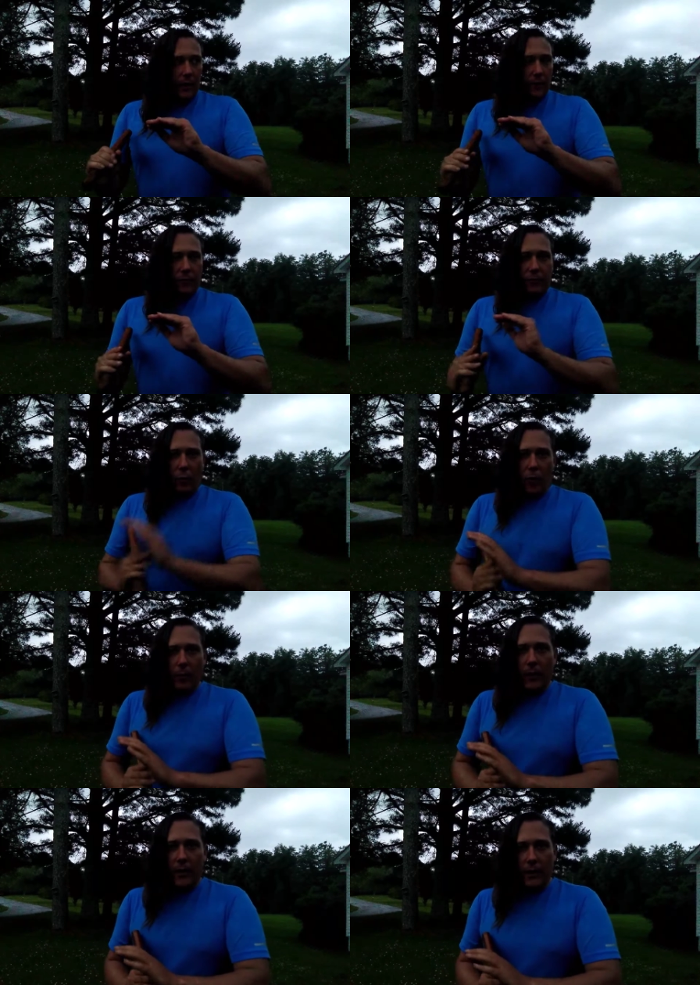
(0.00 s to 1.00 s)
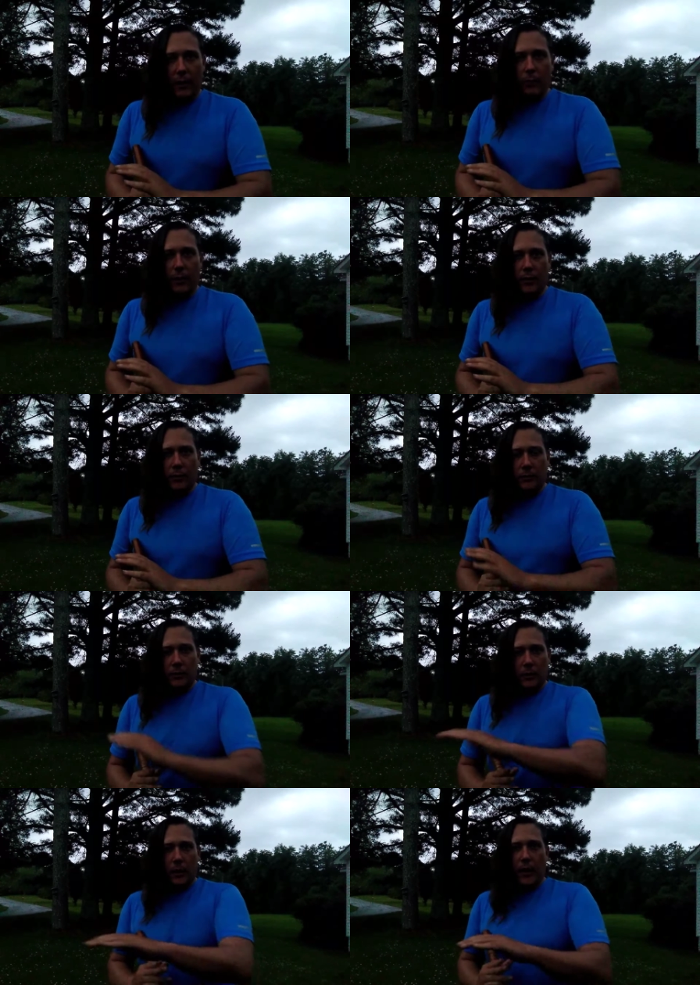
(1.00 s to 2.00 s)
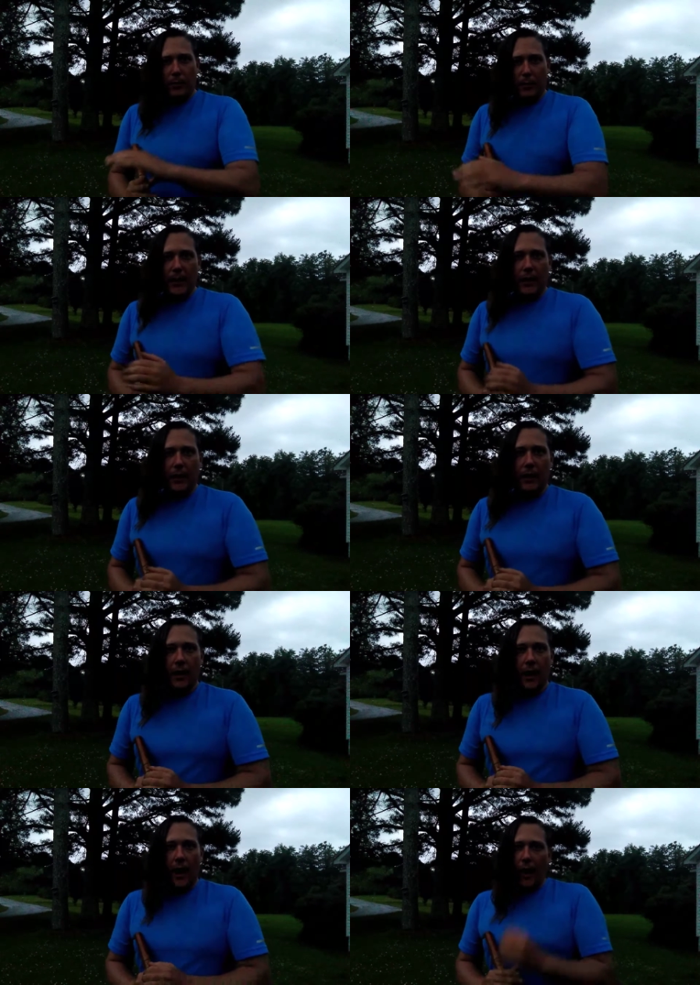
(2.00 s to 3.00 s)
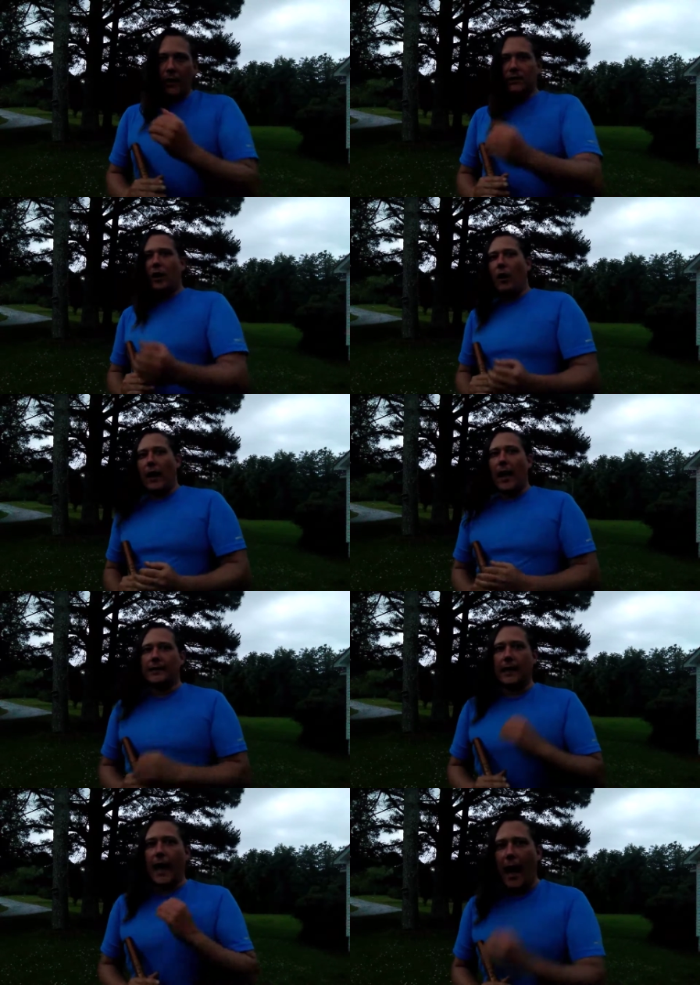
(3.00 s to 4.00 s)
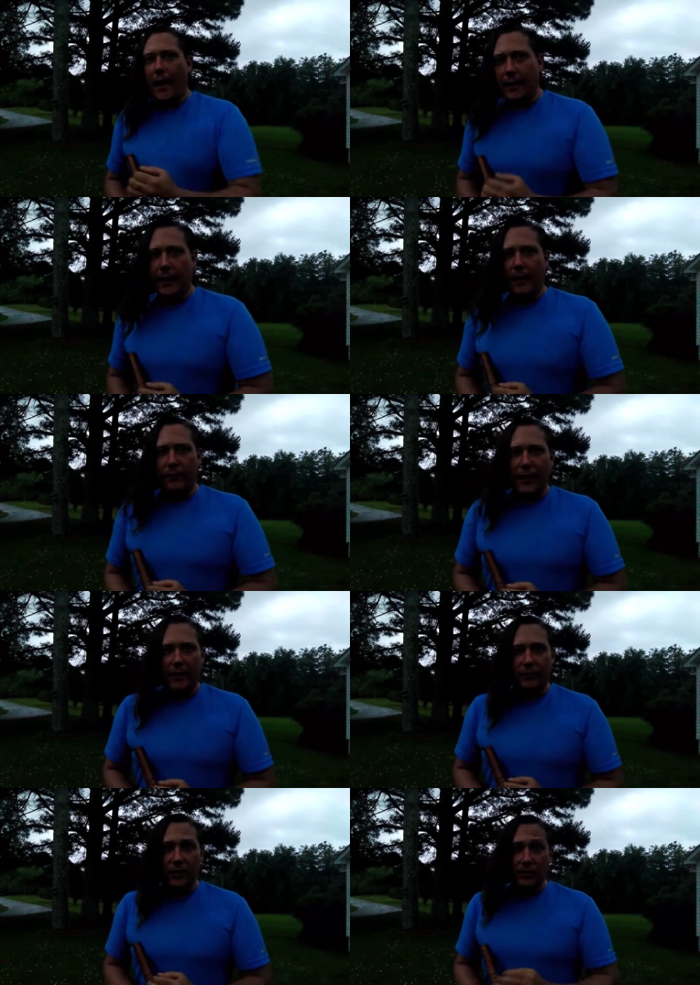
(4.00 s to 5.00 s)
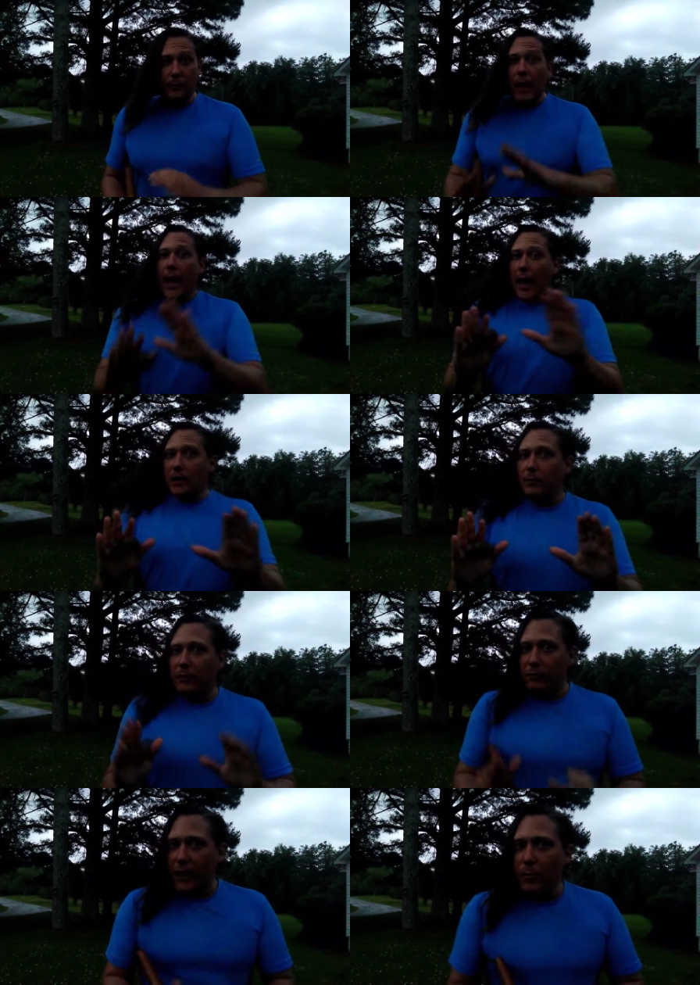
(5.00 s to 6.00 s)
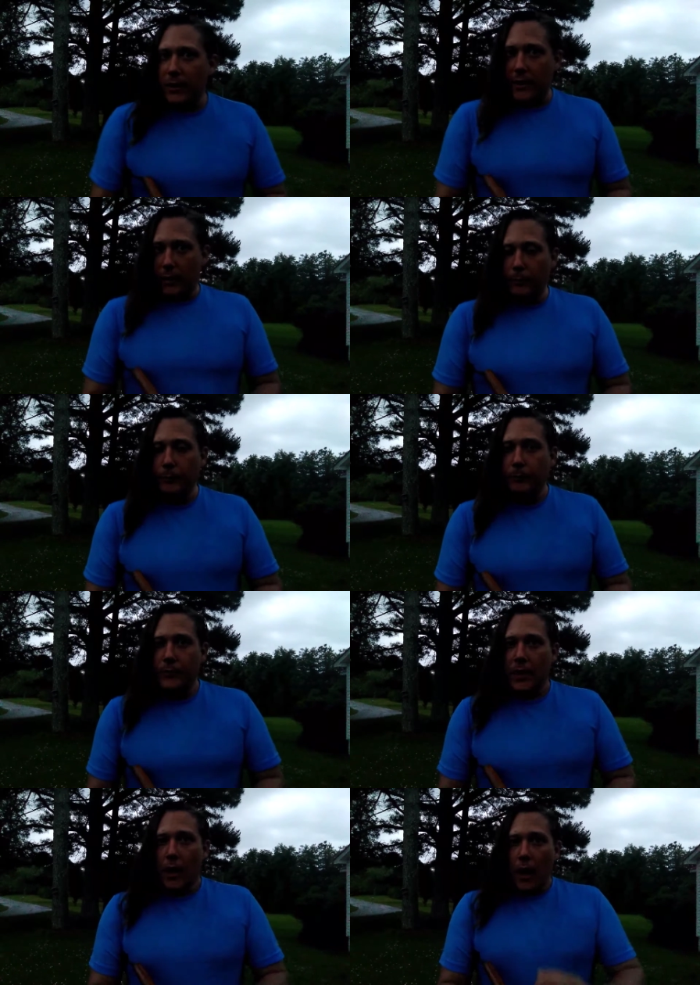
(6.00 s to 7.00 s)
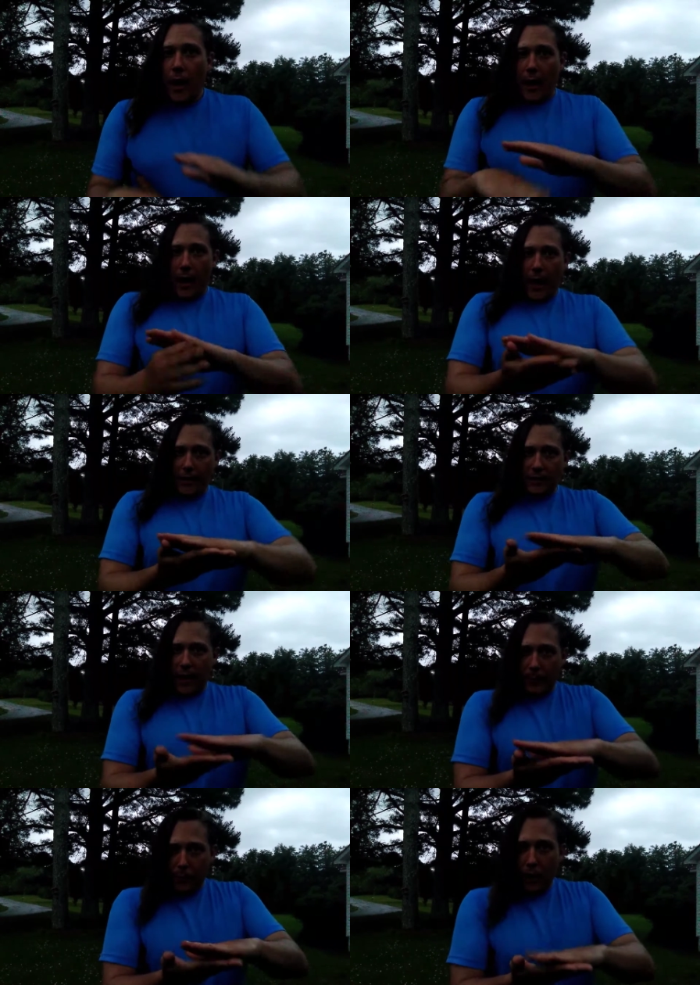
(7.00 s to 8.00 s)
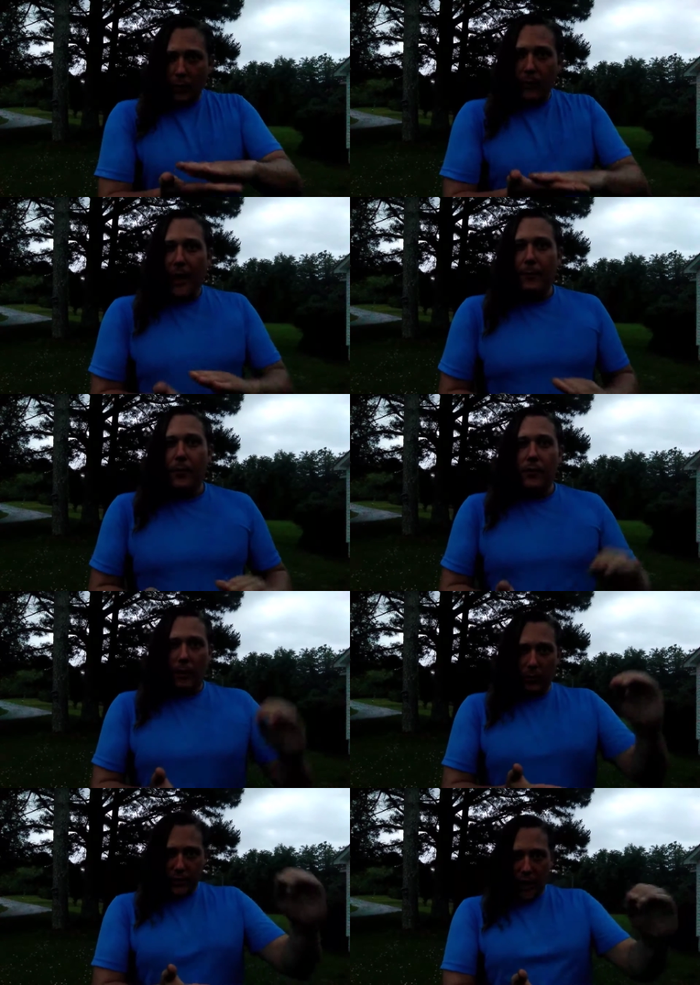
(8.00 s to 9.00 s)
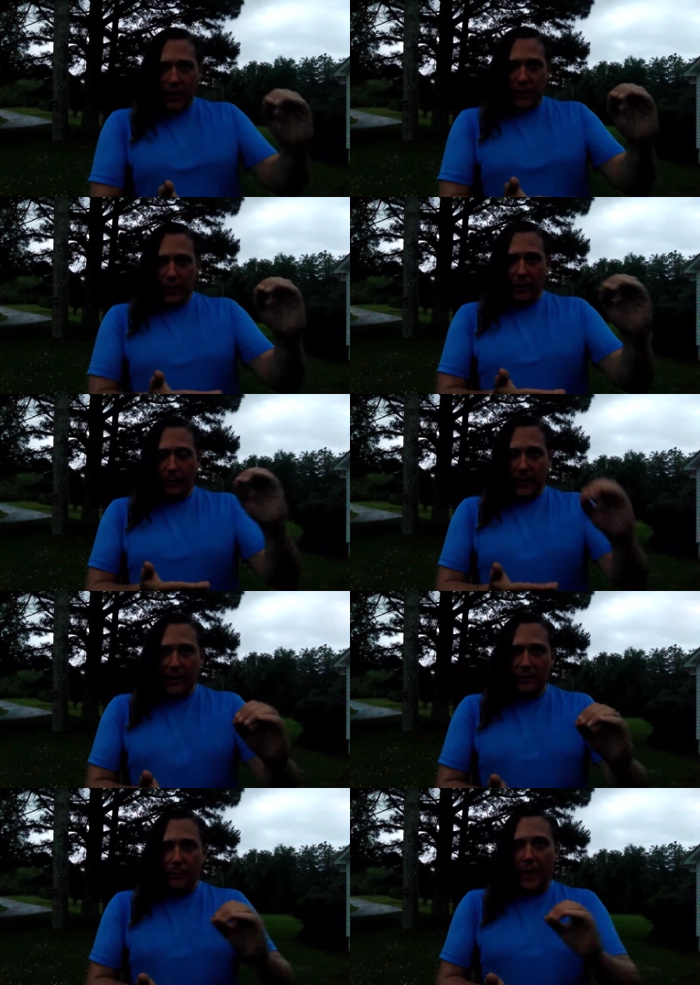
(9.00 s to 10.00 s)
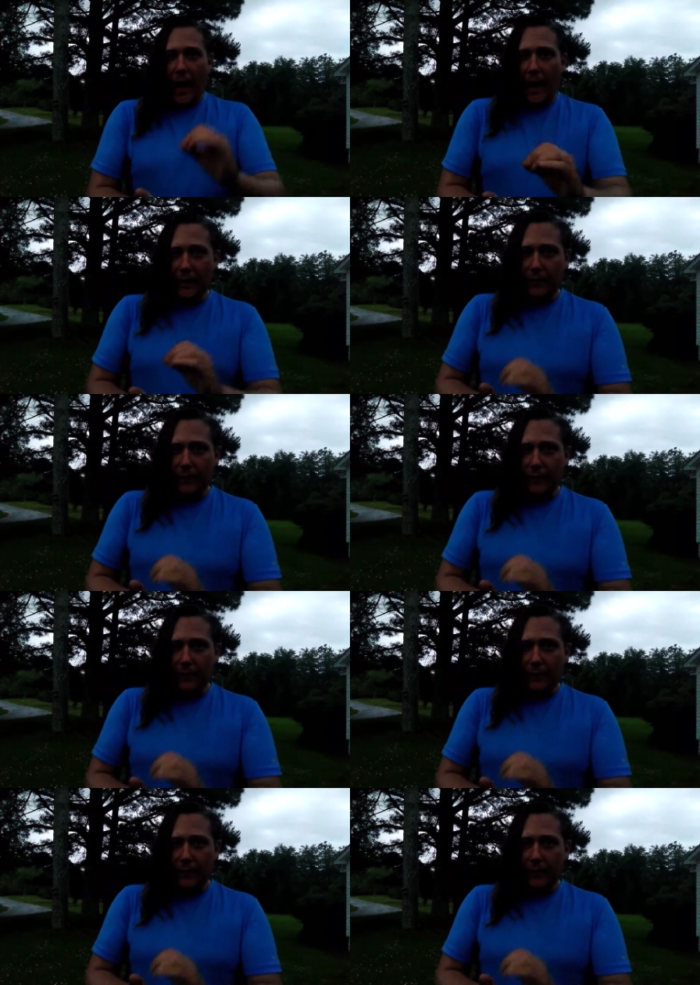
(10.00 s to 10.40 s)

form that they were implementing, and I saw it as a highly ineffective system. And to be fair with them, as they had put on paper, they were changing it because it was a highly